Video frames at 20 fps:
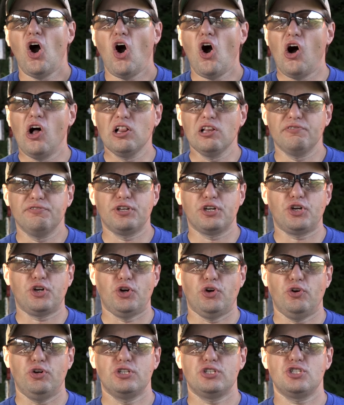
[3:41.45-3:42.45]
All of the
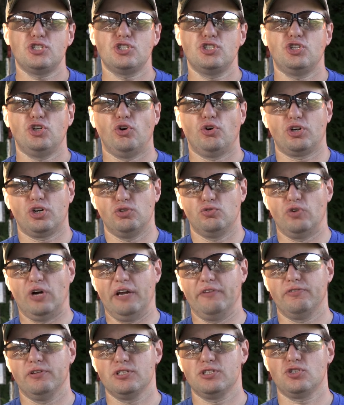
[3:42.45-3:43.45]
current Styrka
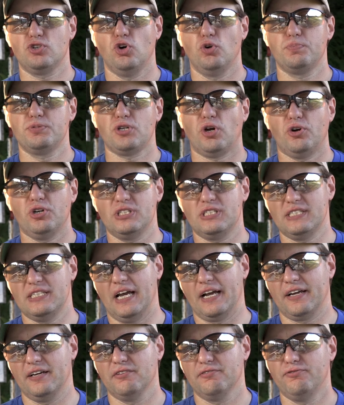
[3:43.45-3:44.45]
rifle scopes are
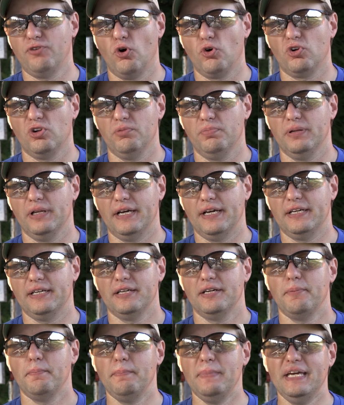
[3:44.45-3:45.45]
second focal
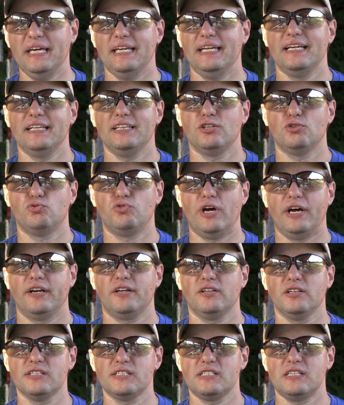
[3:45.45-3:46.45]
plane, meaning the
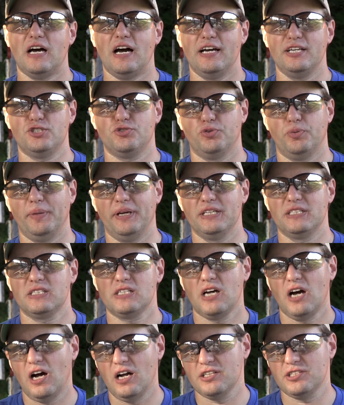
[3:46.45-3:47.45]
reticle size remains
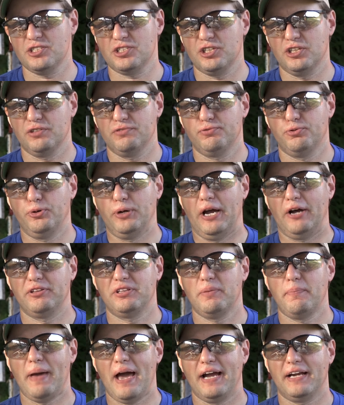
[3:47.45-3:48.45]
constant
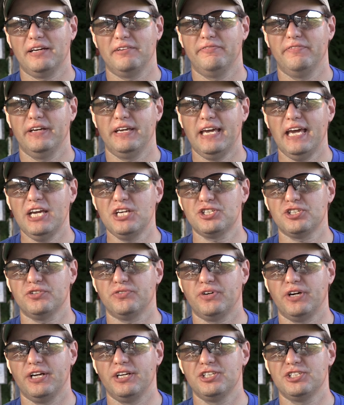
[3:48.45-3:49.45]
throughout the
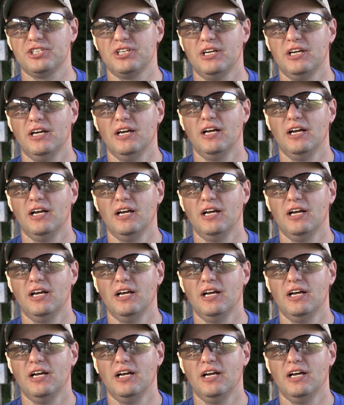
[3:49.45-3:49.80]
magnification range.